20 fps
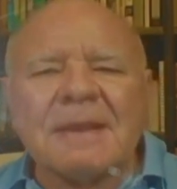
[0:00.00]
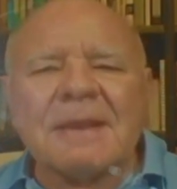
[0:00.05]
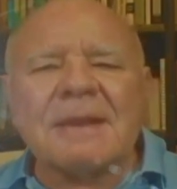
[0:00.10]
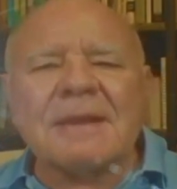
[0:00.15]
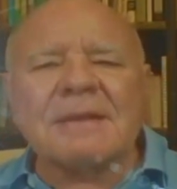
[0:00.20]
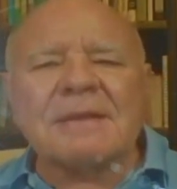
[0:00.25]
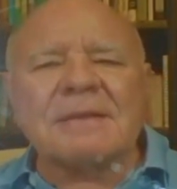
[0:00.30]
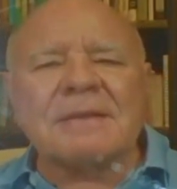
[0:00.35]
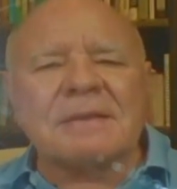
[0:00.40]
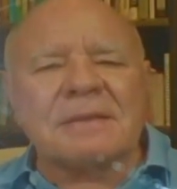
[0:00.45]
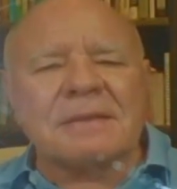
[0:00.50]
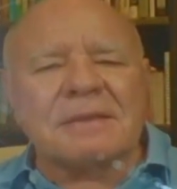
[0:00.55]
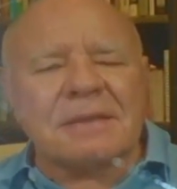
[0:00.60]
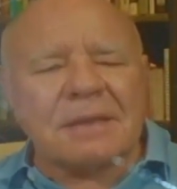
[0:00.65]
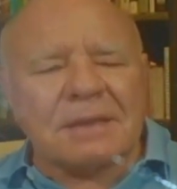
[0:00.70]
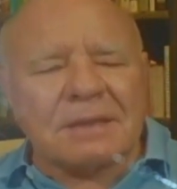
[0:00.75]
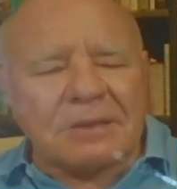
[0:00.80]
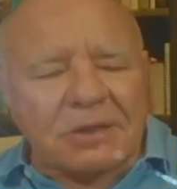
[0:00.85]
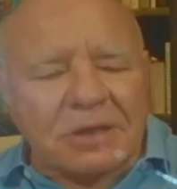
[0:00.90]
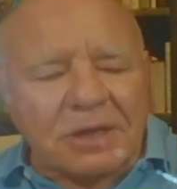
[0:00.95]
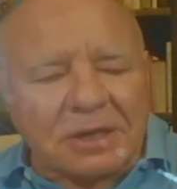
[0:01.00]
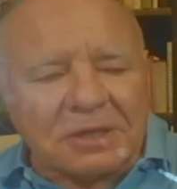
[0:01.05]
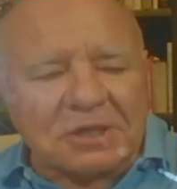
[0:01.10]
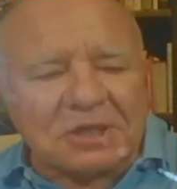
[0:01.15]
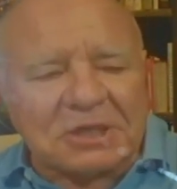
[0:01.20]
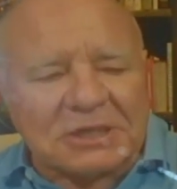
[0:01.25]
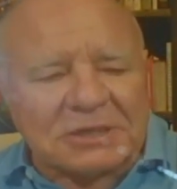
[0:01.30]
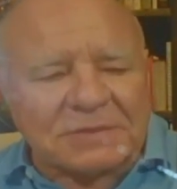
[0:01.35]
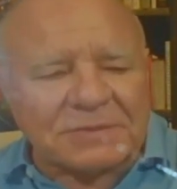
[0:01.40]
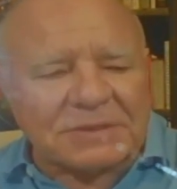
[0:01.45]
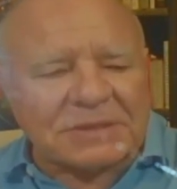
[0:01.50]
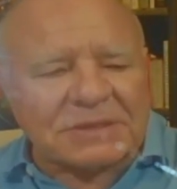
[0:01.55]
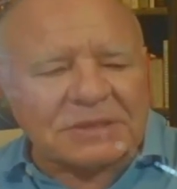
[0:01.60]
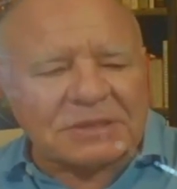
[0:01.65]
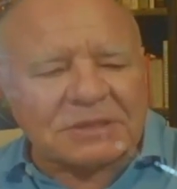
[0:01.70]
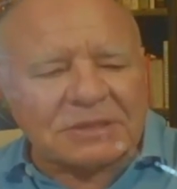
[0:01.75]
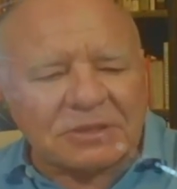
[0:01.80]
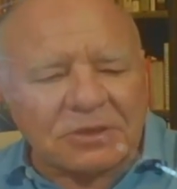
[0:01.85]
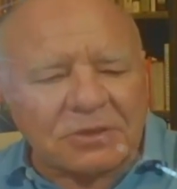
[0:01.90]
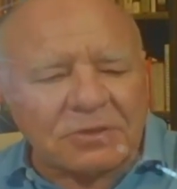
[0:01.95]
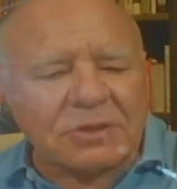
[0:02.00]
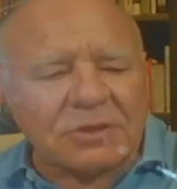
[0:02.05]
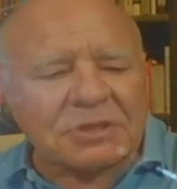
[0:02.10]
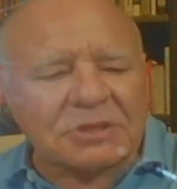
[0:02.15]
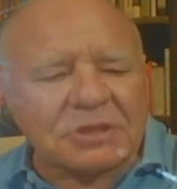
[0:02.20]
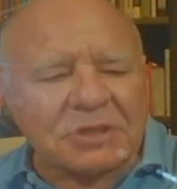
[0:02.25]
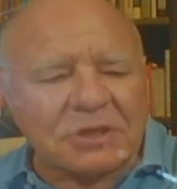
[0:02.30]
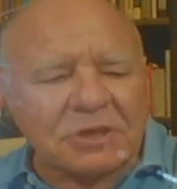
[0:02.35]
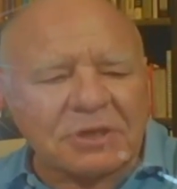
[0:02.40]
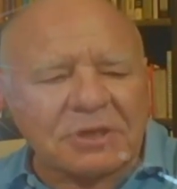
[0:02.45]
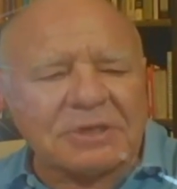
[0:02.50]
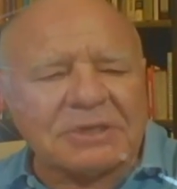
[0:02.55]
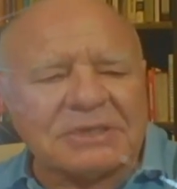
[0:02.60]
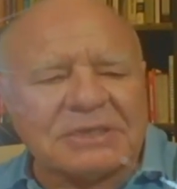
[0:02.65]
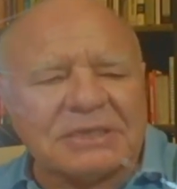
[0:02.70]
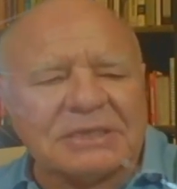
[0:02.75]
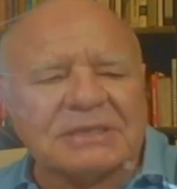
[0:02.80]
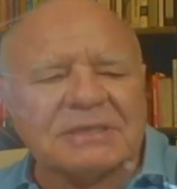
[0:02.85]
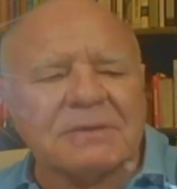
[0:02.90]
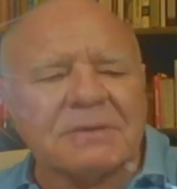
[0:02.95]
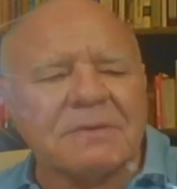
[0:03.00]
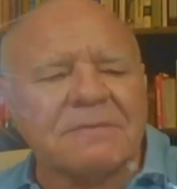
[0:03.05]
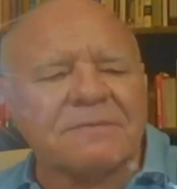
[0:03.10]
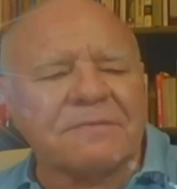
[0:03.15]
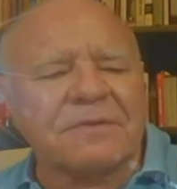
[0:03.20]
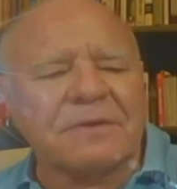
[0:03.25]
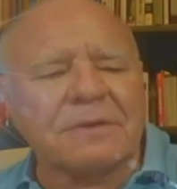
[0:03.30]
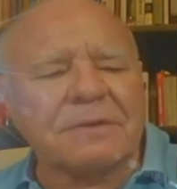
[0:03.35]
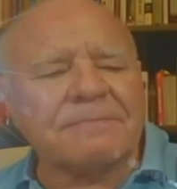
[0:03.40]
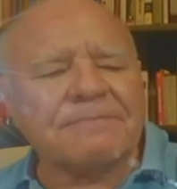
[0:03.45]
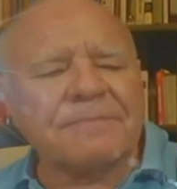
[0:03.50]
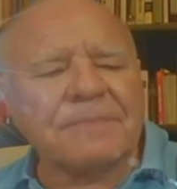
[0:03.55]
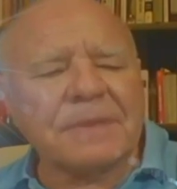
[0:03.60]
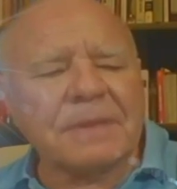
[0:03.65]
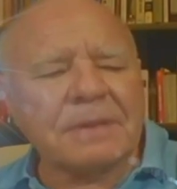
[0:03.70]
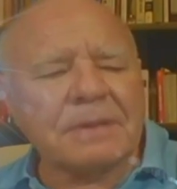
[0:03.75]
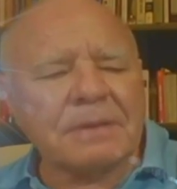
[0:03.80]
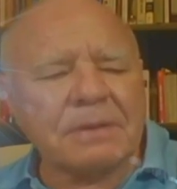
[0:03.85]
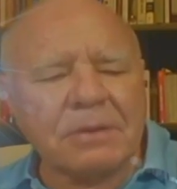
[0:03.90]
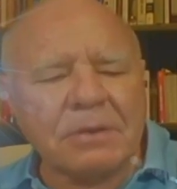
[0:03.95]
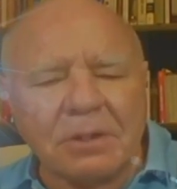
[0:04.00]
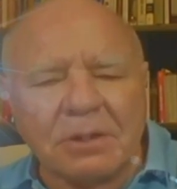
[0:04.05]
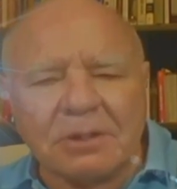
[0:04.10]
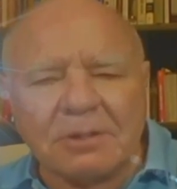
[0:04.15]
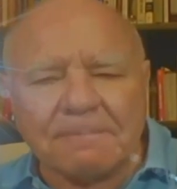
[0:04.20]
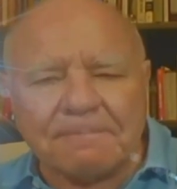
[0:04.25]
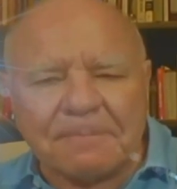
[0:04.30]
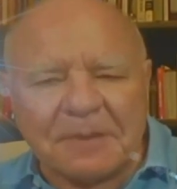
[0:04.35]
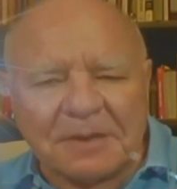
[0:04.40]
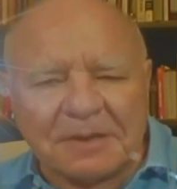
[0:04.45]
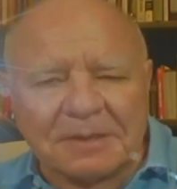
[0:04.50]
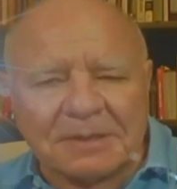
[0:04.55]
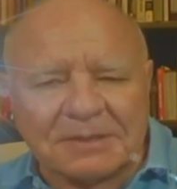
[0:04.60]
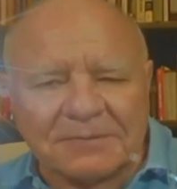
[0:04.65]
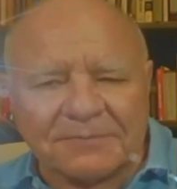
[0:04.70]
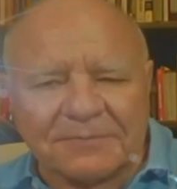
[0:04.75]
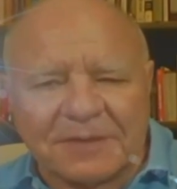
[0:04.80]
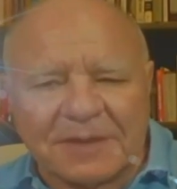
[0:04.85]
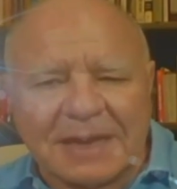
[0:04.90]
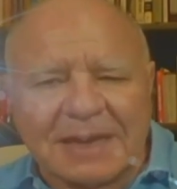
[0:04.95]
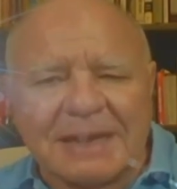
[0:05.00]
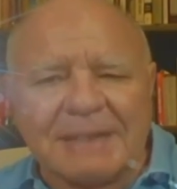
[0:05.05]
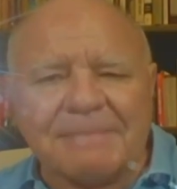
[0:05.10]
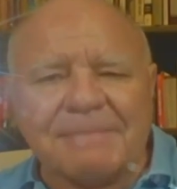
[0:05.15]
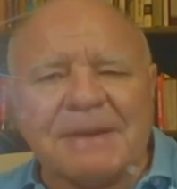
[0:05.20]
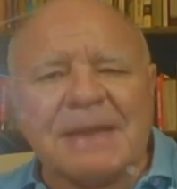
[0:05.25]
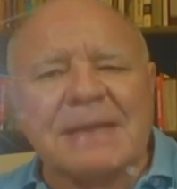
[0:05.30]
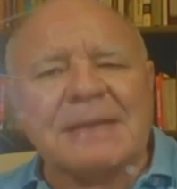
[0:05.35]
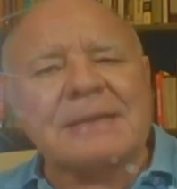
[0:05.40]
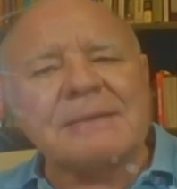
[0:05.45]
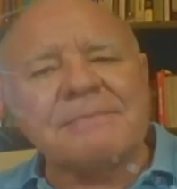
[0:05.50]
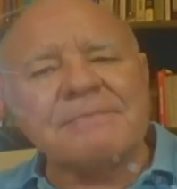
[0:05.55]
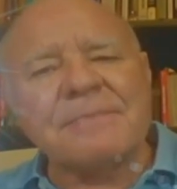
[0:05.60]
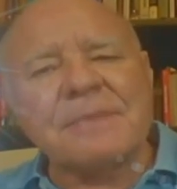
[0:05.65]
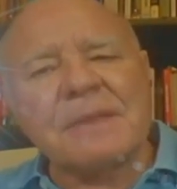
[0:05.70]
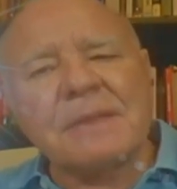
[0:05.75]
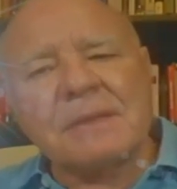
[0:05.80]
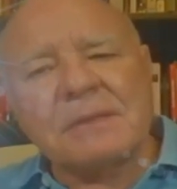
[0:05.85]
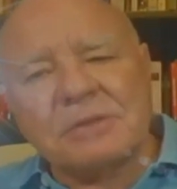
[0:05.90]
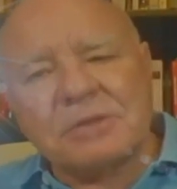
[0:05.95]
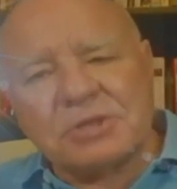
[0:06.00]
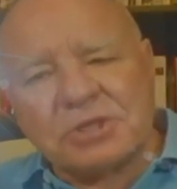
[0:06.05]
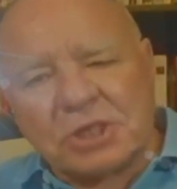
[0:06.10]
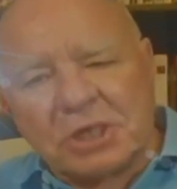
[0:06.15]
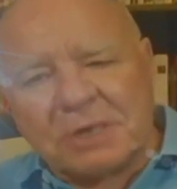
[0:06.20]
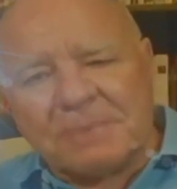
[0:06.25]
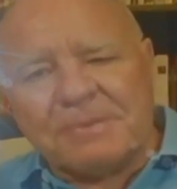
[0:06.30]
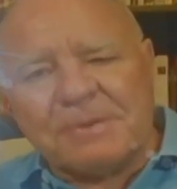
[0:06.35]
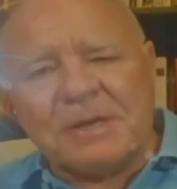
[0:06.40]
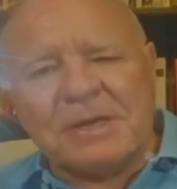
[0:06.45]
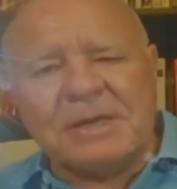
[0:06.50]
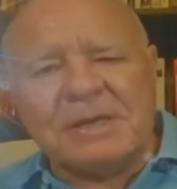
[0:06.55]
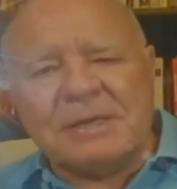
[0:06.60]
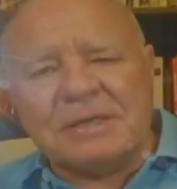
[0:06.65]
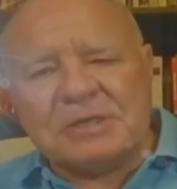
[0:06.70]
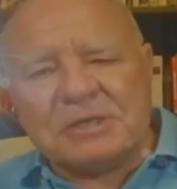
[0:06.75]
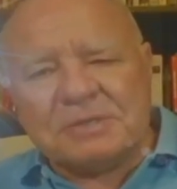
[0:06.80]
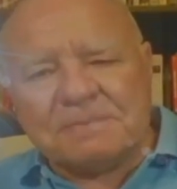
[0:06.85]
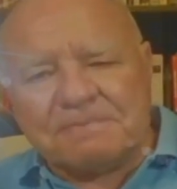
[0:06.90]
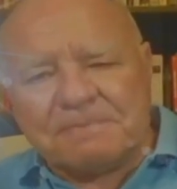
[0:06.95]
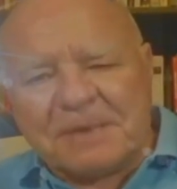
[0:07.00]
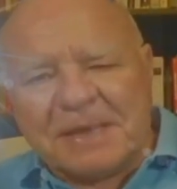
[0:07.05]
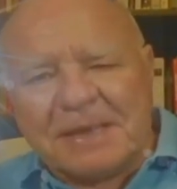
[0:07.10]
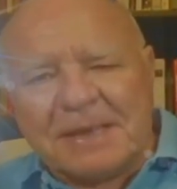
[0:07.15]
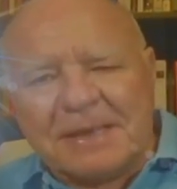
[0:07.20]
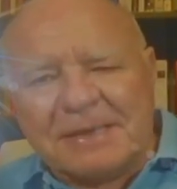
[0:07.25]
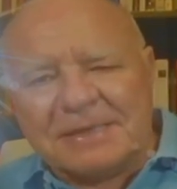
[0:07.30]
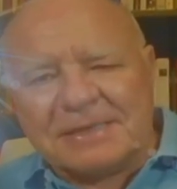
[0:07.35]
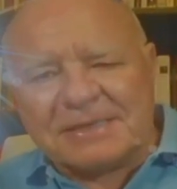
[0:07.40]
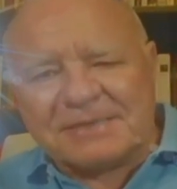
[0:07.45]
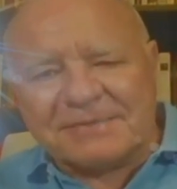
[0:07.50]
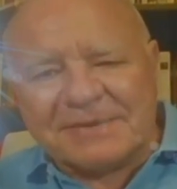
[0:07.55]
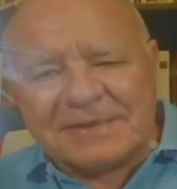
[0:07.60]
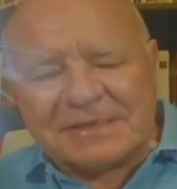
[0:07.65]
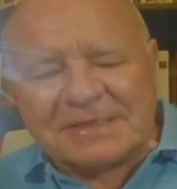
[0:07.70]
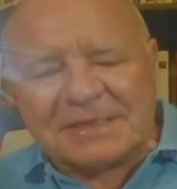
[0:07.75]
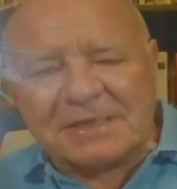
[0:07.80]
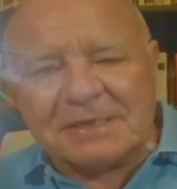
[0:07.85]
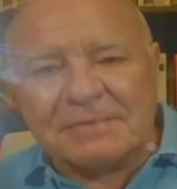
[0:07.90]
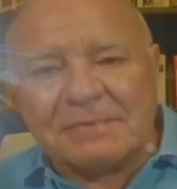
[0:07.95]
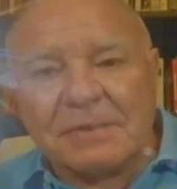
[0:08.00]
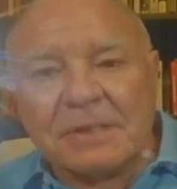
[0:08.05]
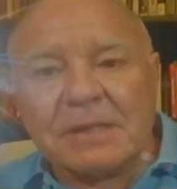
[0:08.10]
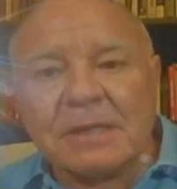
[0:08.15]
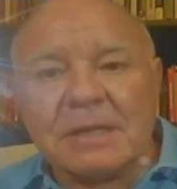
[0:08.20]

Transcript: Uh, the countries with the strongest currencies over longer periods of time, like Germany, Japan, Switzerland,